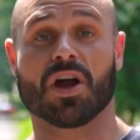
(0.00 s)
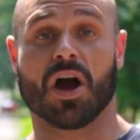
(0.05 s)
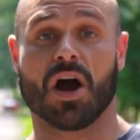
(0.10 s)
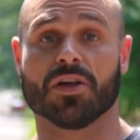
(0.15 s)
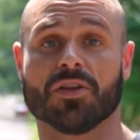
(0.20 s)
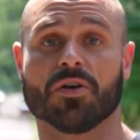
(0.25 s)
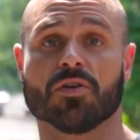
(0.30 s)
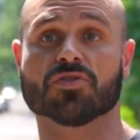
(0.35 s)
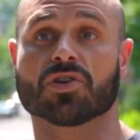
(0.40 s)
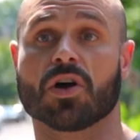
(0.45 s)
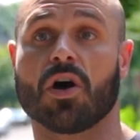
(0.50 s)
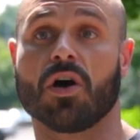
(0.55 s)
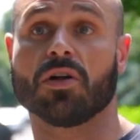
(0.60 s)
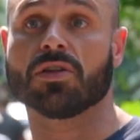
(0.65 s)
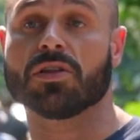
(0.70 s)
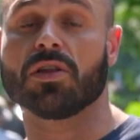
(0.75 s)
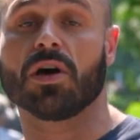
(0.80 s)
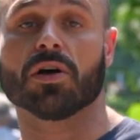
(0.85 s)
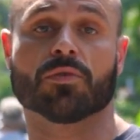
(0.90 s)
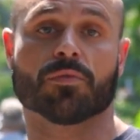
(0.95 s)
condos
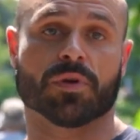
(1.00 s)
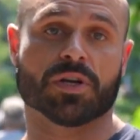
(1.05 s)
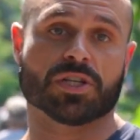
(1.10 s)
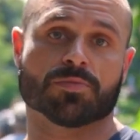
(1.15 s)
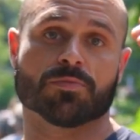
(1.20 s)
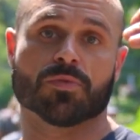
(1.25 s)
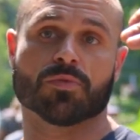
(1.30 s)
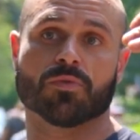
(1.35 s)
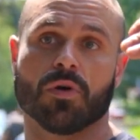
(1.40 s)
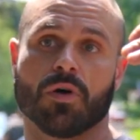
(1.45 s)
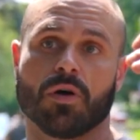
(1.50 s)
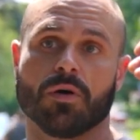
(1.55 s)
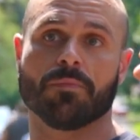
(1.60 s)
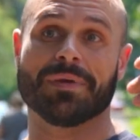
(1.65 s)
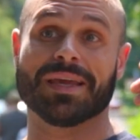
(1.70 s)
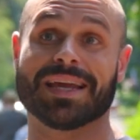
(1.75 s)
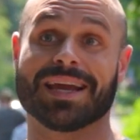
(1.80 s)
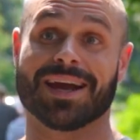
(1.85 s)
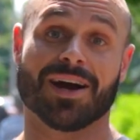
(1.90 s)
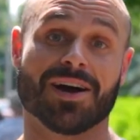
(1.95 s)
all along Richmond Road.
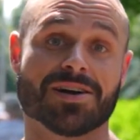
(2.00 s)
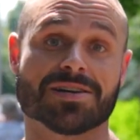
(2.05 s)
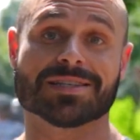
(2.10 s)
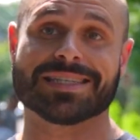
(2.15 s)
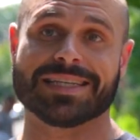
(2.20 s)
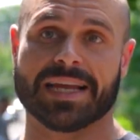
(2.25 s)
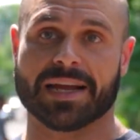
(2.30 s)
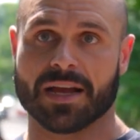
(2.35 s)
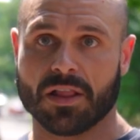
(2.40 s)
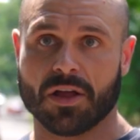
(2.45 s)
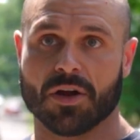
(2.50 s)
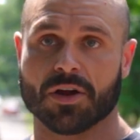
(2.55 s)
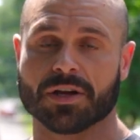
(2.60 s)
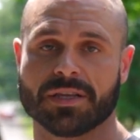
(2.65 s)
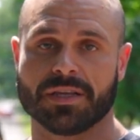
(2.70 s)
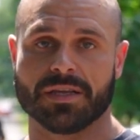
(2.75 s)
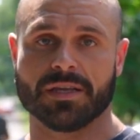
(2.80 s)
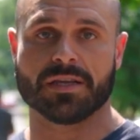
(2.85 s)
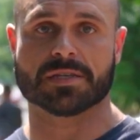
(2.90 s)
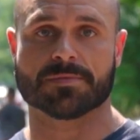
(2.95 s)
Because the
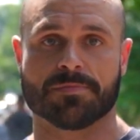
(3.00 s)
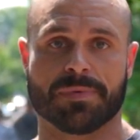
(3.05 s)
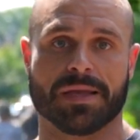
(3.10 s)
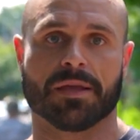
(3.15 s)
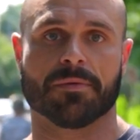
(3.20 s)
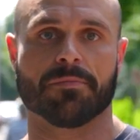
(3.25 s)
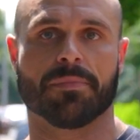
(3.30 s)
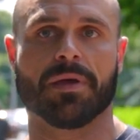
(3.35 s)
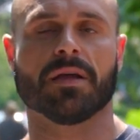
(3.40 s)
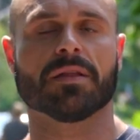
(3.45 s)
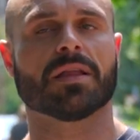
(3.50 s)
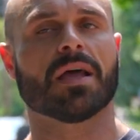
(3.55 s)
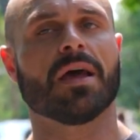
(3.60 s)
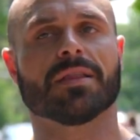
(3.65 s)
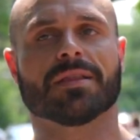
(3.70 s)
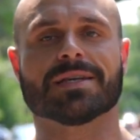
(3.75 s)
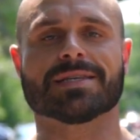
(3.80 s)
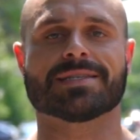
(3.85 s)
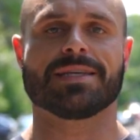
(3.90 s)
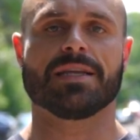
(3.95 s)
LRT is being built,
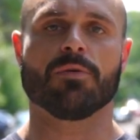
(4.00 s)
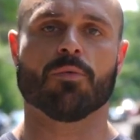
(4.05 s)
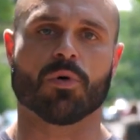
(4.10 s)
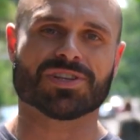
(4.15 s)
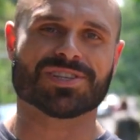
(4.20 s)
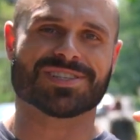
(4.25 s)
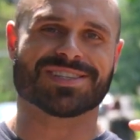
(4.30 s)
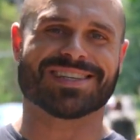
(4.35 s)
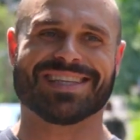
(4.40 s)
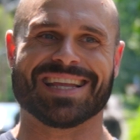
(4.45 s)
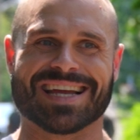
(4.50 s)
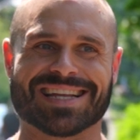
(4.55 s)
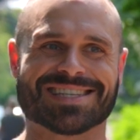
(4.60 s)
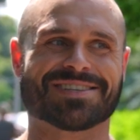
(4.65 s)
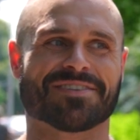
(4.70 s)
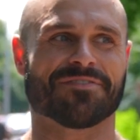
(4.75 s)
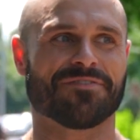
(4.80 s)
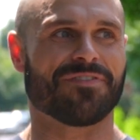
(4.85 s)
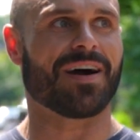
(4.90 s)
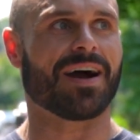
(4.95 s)
the city wants to
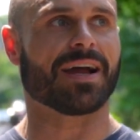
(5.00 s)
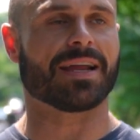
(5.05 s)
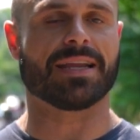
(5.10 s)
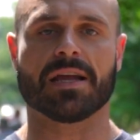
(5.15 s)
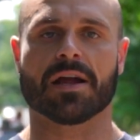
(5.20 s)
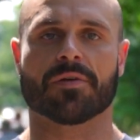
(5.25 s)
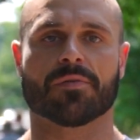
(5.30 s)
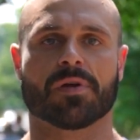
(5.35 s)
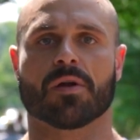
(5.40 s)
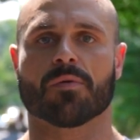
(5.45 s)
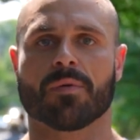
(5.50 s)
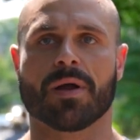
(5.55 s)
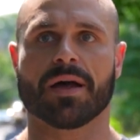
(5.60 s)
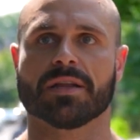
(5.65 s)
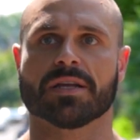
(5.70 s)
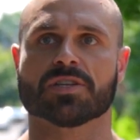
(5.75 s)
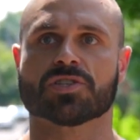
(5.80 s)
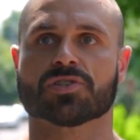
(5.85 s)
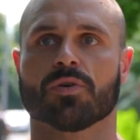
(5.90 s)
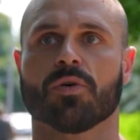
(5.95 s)
densify the area
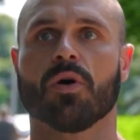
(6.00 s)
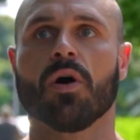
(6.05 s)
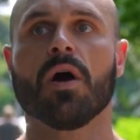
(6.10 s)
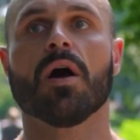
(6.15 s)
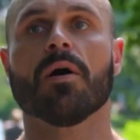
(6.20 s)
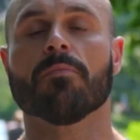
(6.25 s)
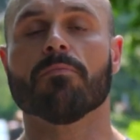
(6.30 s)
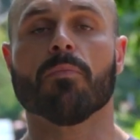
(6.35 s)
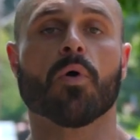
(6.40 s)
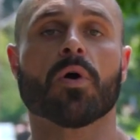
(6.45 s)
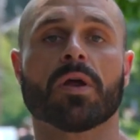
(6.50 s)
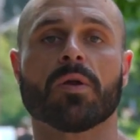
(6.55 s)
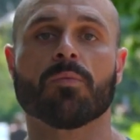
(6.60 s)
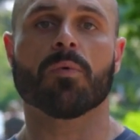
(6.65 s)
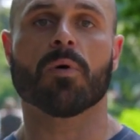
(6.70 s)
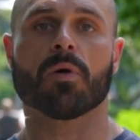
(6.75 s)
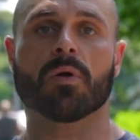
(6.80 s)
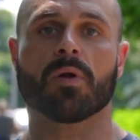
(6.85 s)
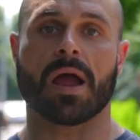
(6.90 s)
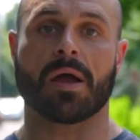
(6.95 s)
around it. So more and
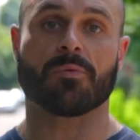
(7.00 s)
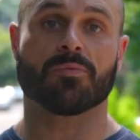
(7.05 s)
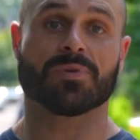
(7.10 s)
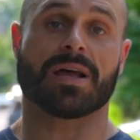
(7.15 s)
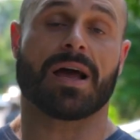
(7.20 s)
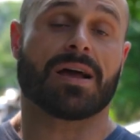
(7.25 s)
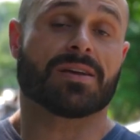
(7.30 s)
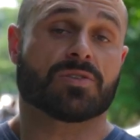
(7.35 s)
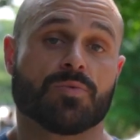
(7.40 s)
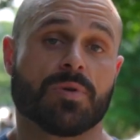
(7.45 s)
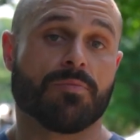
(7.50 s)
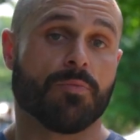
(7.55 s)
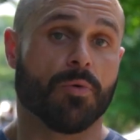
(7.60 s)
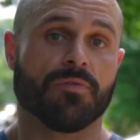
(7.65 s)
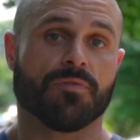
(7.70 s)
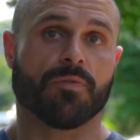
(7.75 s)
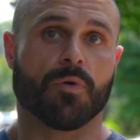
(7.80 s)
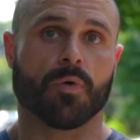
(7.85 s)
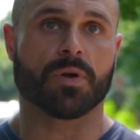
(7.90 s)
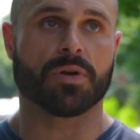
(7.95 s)
more, as we
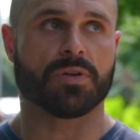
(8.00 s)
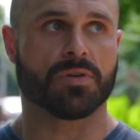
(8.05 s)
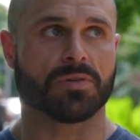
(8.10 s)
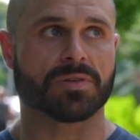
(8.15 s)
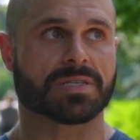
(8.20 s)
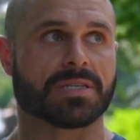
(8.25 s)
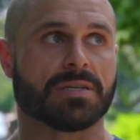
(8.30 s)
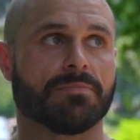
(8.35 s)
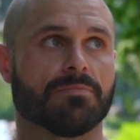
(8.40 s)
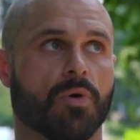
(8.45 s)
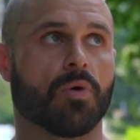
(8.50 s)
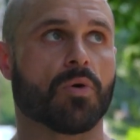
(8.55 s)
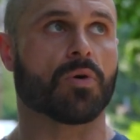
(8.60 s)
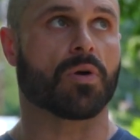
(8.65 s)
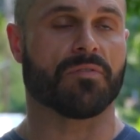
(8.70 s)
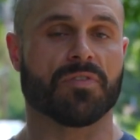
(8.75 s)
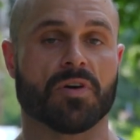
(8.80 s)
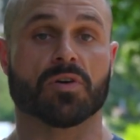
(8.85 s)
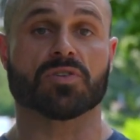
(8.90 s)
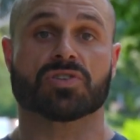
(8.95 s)
move forward, you'll see more
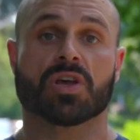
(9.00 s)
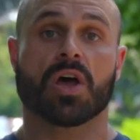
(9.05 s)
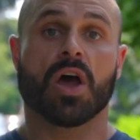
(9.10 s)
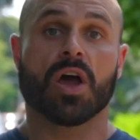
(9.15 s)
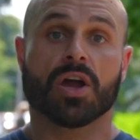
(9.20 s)
of those